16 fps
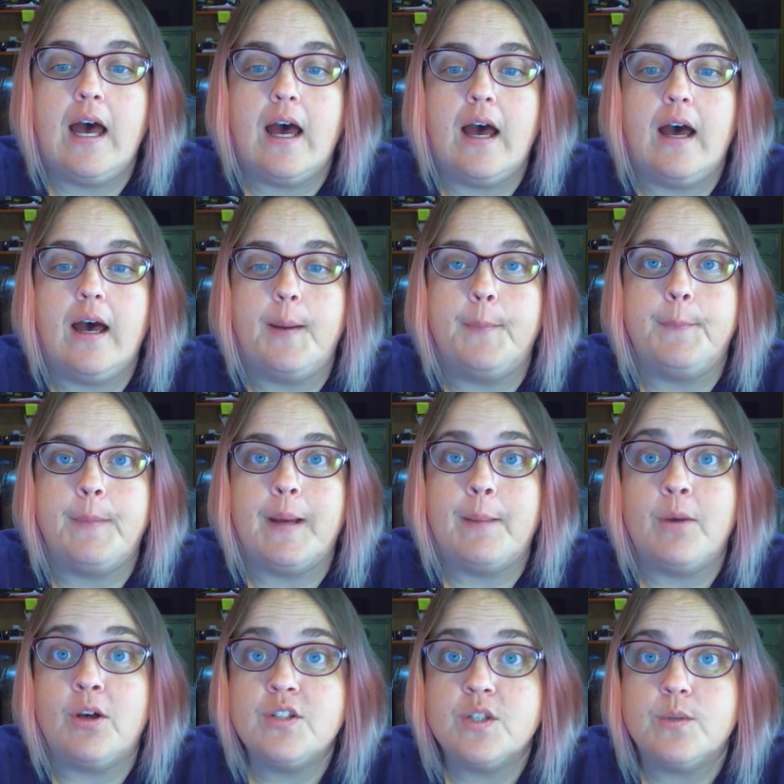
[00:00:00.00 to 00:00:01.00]

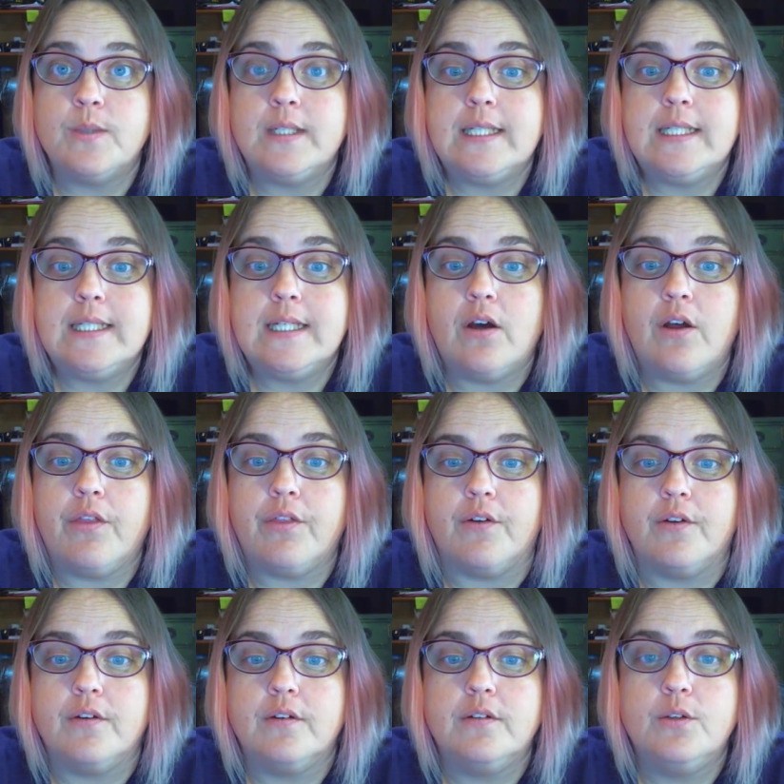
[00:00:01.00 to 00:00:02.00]
I'm also an indie
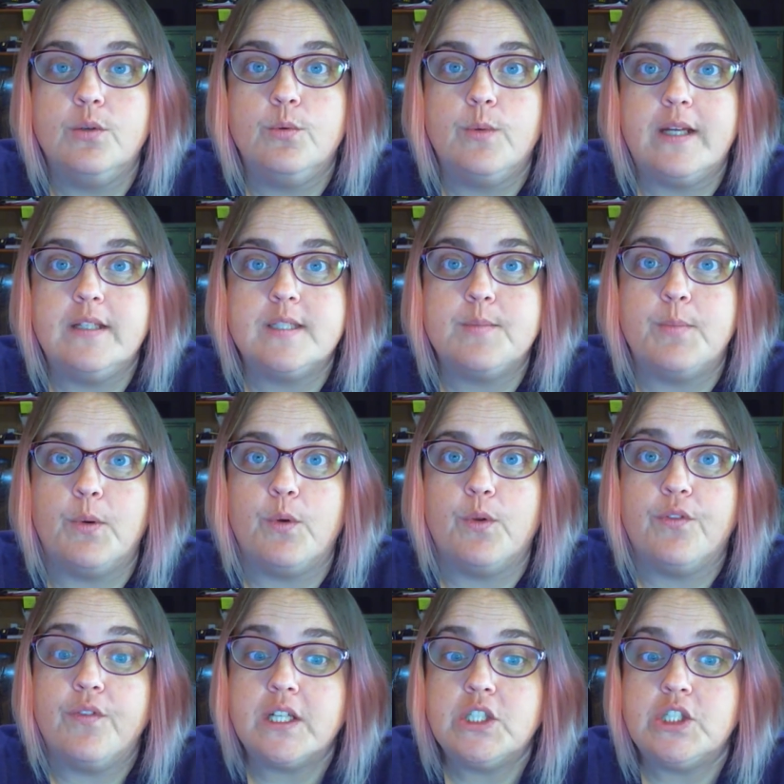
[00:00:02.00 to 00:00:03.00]
author who writes
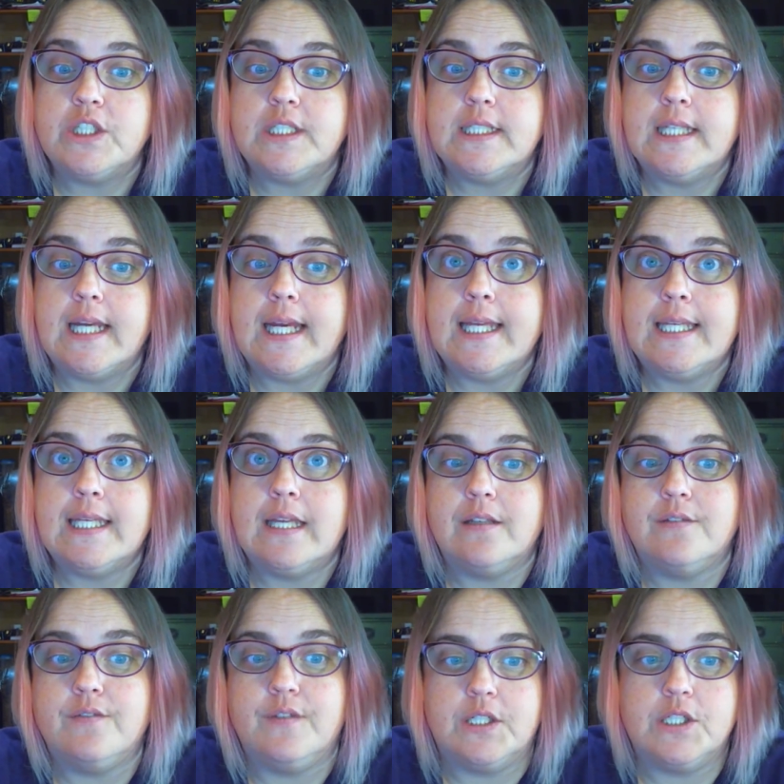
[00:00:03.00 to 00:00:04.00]
both fiction and
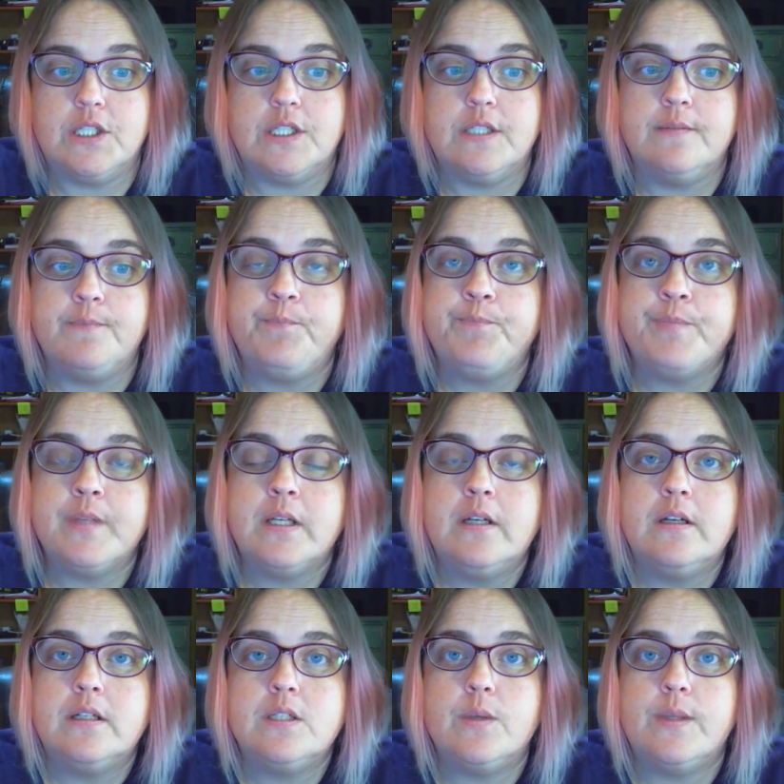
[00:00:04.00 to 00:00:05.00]
nonfiction.
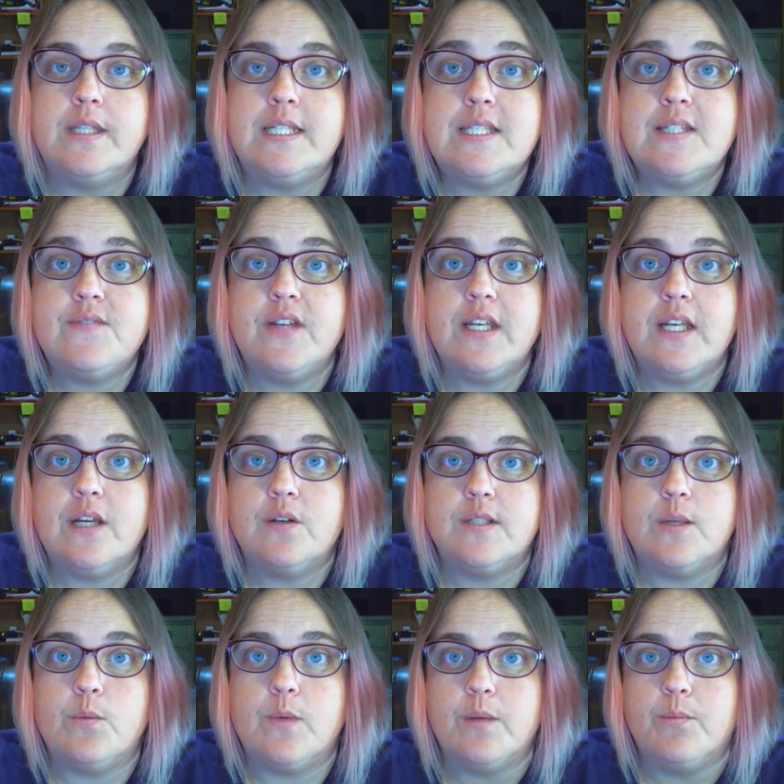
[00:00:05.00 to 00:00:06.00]
So in these videos,
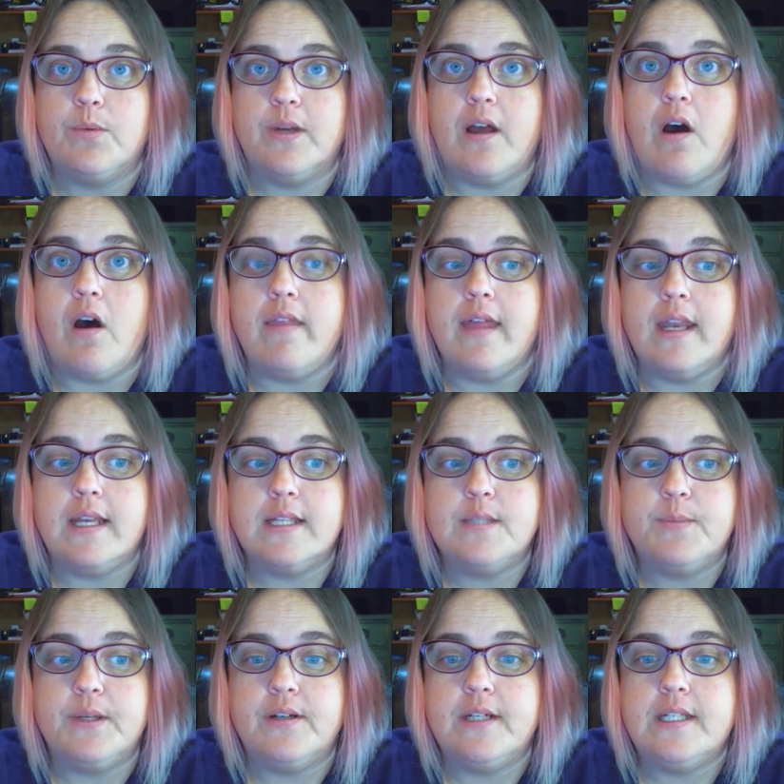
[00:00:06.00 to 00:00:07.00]
I want to bring all that
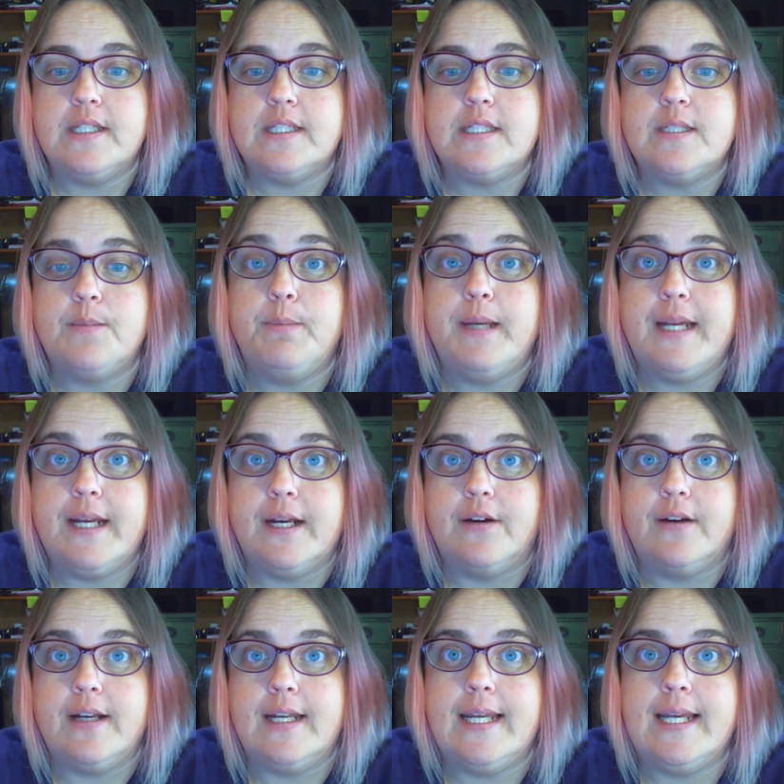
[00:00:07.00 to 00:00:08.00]
experience to
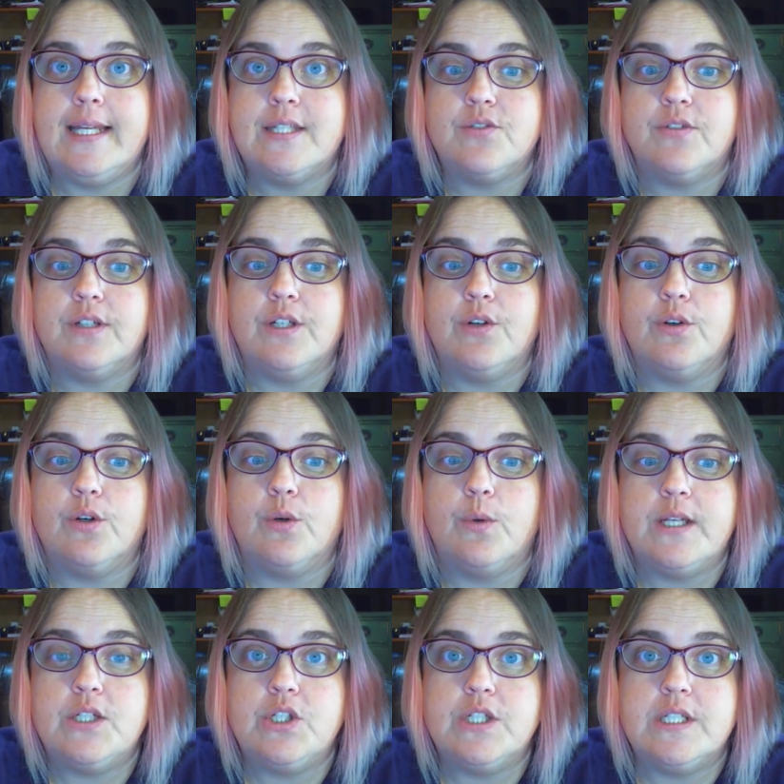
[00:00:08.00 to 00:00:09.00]
bear in answering your
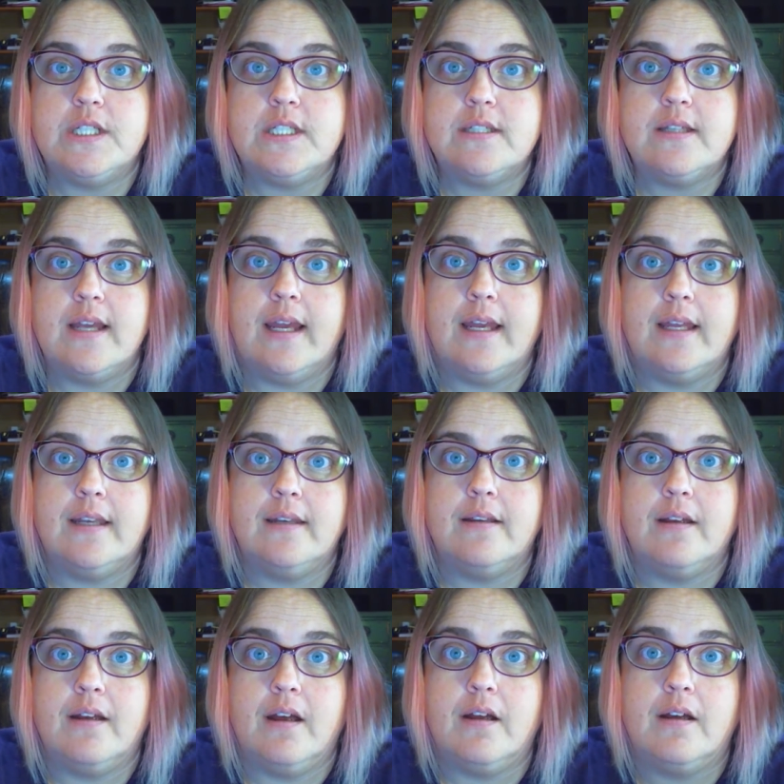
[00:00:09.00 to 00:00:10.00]
questions and
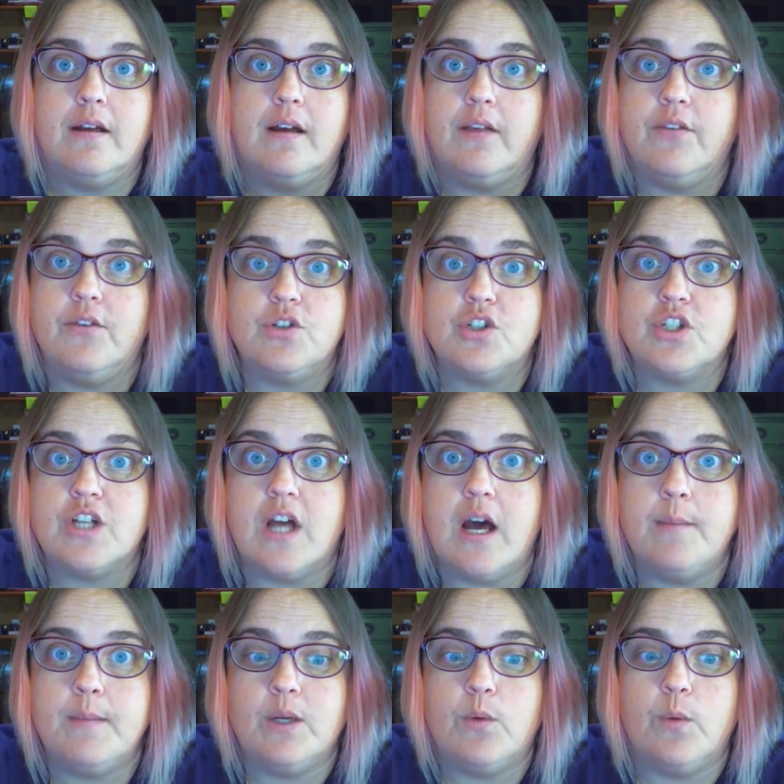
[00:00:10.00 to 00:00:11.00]
other just
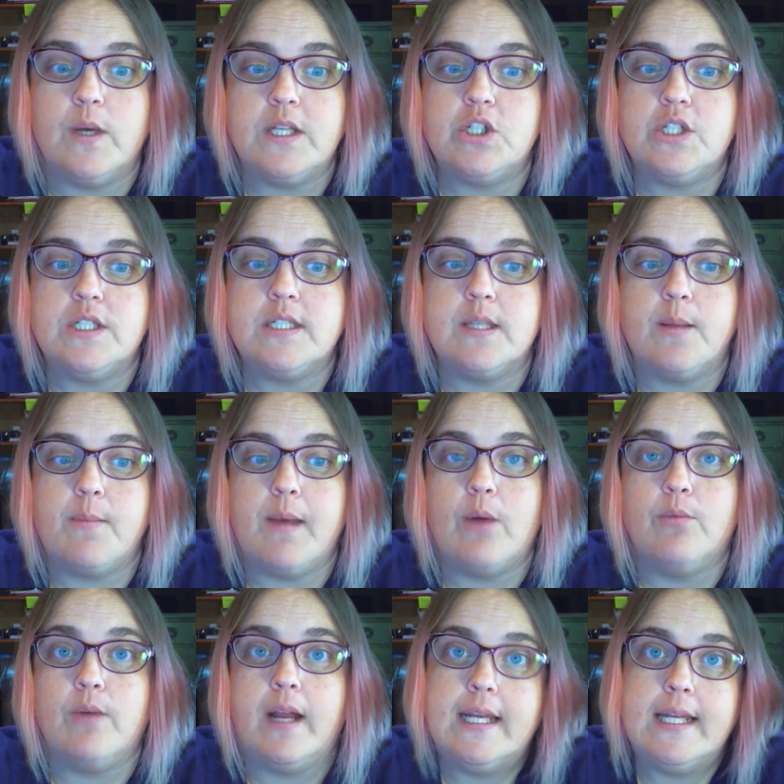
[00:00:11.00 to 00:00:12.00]
common questions about
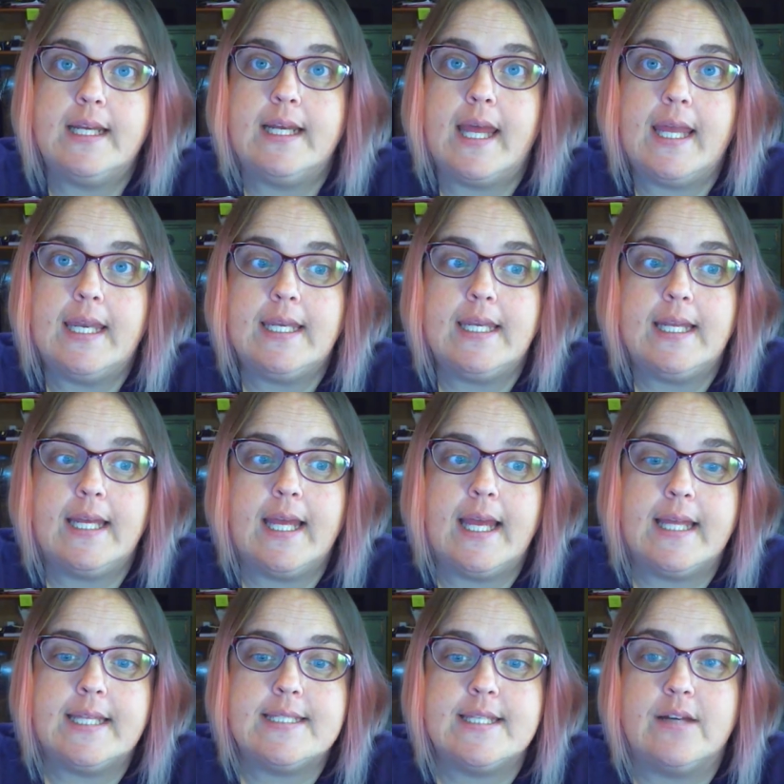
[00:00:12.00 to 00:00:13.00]
writing, editing,
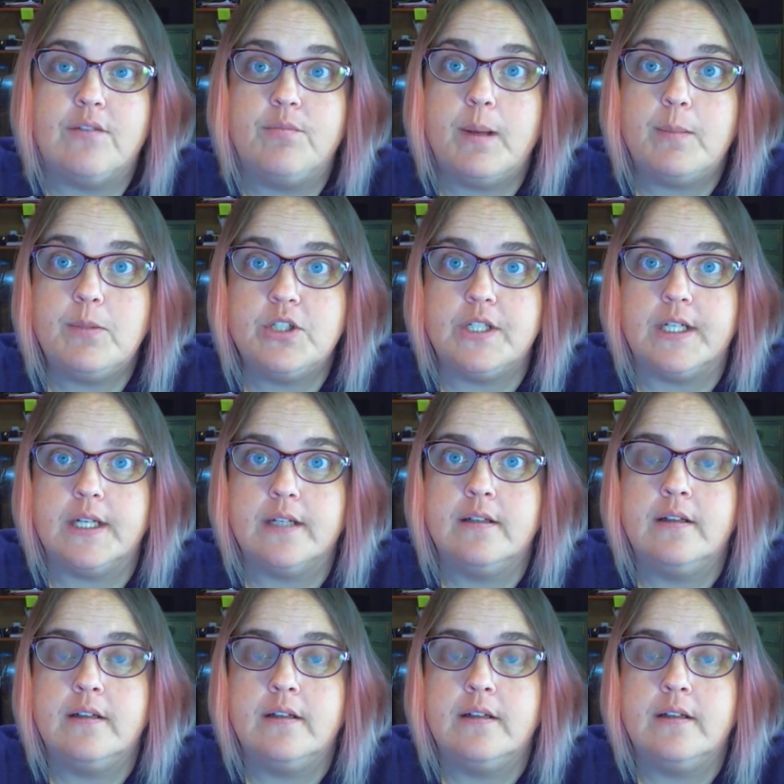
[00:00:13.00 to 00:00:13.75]
and self-publishing.